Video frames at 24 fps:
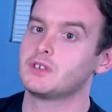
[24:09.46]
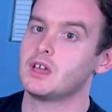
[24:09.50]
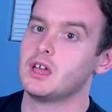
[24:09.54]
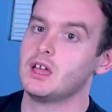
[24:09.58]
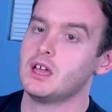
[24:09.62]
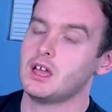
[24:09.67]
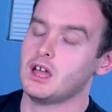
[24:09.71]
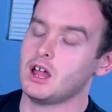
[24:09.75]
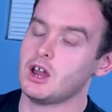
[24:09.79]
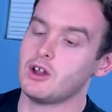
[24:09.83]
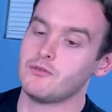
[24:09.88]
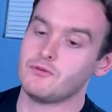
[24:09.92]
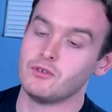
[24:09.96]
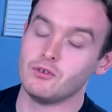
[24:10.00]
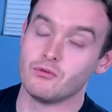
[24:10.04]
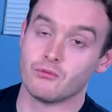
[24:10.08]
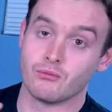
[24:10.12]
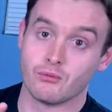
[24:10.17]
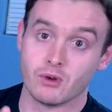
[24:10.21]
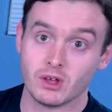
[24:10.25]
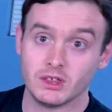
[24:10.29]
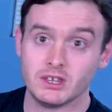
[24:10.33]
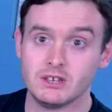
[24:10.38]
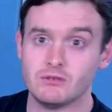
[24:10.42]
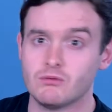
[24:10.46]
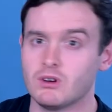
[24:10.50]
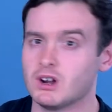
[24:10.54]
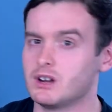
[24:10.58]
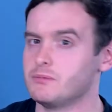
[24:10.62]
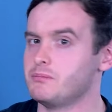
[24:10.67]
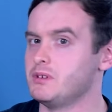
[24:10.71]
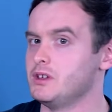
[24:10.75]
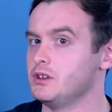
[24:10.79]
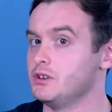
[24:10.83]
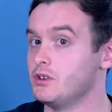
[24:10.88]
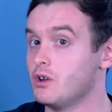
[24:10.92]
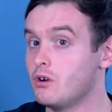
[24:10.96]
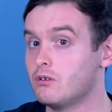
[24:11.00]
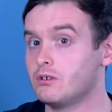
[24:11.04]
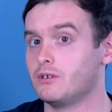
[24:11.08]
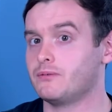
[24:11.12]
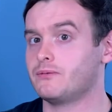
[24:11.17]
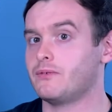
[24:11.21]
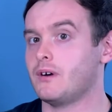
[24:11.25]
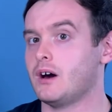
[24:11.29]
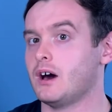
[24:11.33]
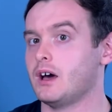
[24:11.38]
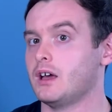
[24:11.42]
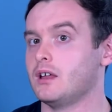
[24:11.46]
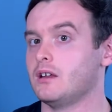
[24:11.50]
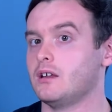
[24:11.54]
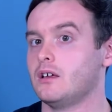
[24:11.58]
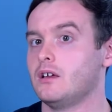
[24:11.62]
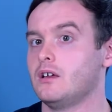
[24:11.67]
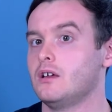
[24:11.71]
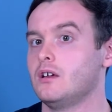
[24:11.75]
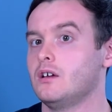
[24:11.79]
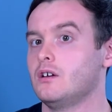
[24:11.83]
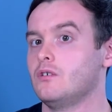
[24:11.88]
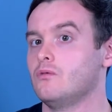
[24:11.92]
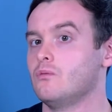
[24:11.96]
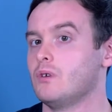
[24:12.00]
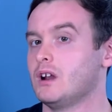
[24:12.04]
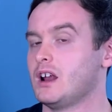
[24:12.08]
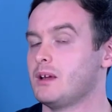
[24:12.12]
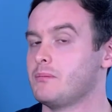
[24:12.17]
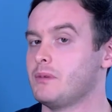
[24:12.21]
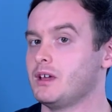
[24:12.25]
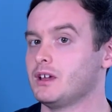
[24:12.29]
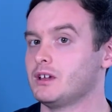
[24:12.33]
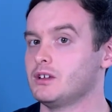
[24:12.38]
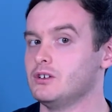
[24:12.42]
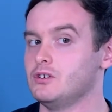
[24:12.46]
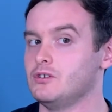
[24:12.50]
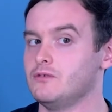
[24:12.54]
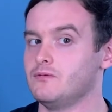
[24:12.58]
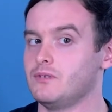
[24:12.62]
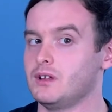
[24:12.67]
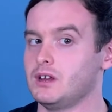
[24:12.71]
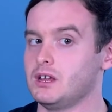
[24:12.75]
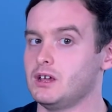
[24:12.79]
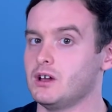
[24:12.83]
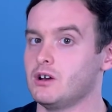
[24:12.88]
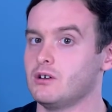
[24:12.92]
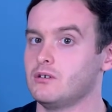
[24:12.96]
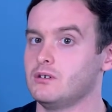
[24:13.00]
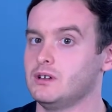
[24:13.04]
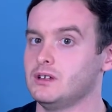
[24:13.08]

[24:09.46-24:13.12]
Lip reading: And if you really want to be notified when I make a new video,